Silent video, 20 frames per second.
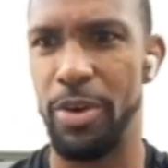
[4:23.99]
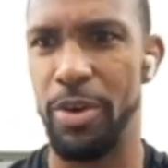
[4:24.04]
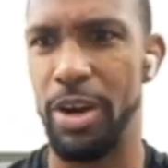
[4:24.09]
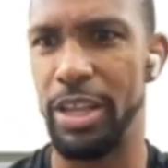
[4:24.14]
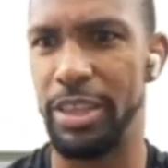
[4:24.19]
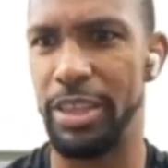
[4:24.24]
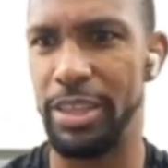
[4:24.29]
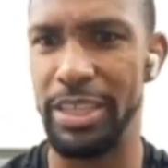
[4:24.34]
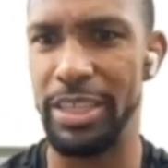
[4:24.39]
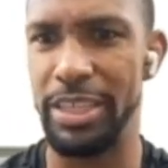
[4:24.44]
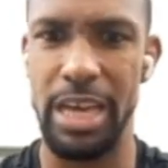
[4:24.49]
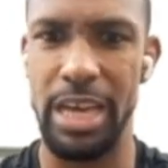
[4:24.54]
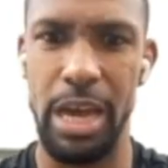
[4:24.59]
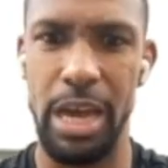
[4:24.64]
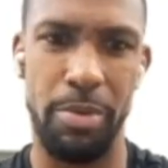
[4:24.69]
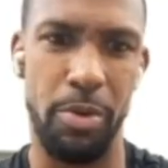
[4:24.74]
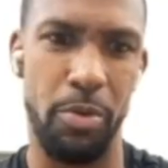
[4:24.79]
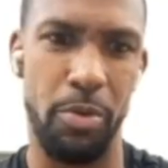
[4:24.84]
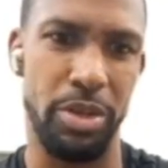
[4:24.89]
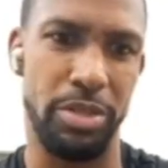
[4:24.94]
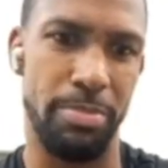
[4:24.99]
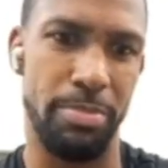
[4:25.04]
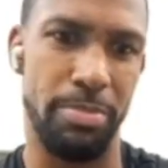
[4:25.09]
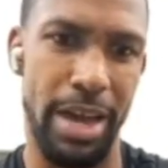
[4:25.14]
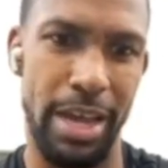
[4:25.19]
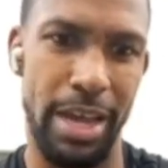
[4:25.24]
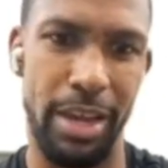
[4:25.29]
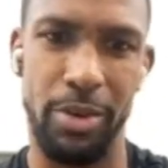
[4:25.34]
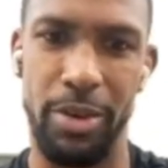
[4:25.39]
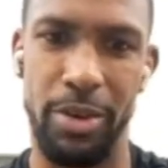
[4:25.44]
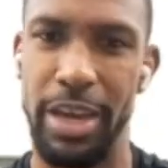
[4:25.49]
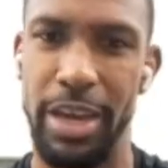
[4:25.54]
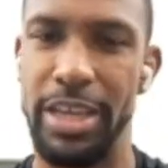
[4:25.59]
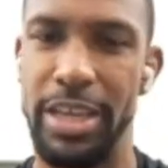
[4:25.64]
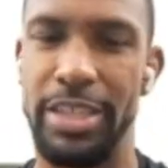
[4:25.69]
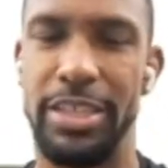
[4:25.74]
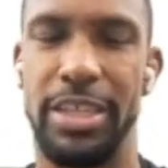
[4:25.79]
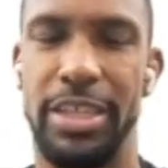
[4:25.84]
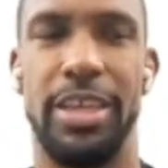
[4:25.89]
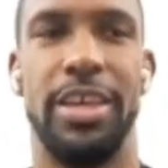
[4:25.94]
Where did this happen? Where's my
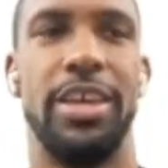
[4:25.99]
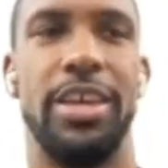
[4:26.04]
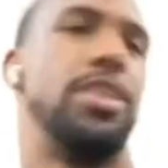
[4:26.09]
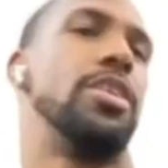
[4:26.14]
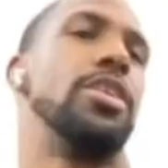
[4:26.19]
location?